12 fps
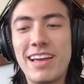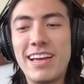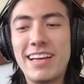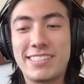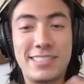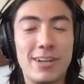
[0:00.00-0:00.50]

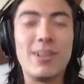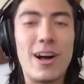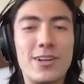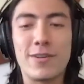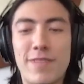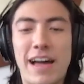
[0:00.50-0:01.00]
still
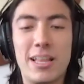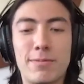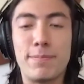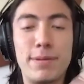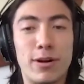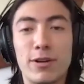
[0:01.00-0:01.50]
undervalued,
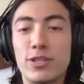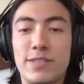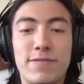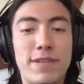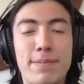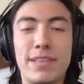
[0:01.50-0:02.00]
but people are
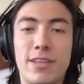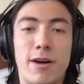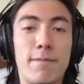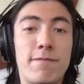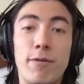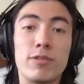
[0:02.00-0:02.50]
just flipping
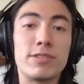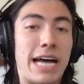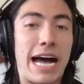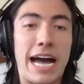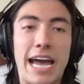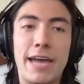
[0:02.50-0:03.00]
them full
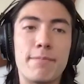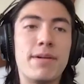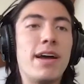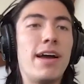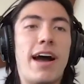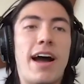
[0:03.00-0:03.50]
time.
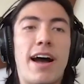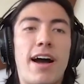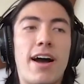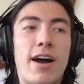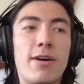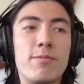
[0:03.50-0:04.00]

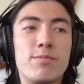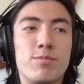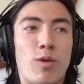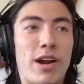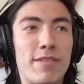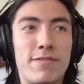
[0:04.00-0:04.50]

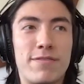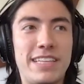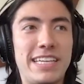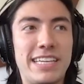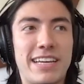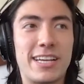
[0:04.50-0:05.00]
One of
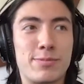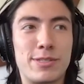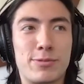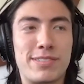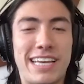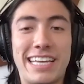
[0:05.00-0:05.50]
the customers
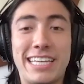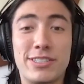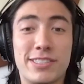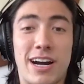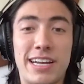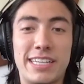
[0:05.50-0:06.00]
was saying he
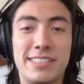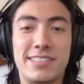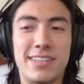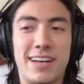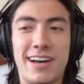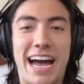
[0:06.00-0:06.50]
just got his
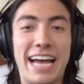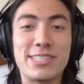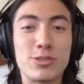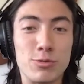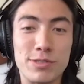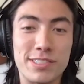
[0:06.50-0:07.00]
high
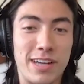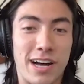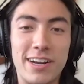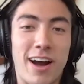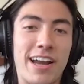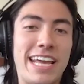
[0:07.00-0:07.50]
school
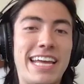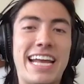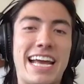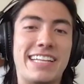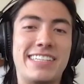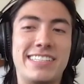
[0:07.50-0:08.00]
son on it.
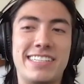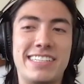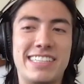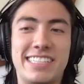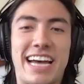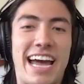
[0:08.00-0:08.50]
And
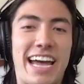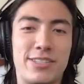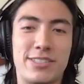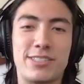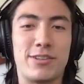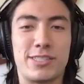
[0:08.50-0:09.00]
this guy
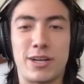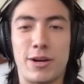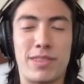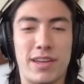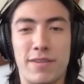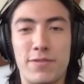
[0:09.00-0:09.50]
just, started
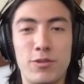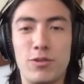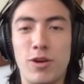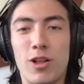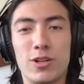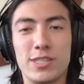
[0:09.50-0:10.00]
with like a few
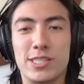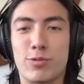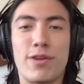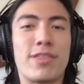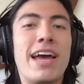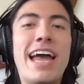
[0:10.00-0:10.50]
dollars
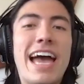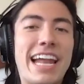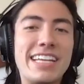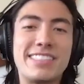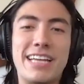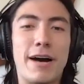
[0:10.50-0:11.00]
worth and
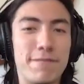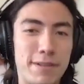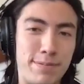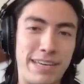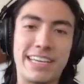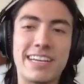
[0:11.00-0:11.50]
is now
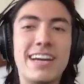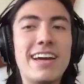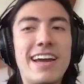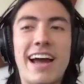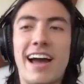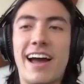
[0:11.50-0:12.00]
flipping
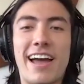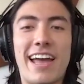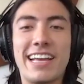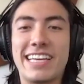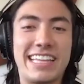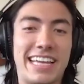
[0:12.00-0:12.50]

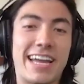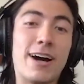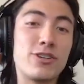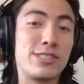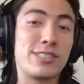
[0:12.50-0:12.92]
and getting like hundreds of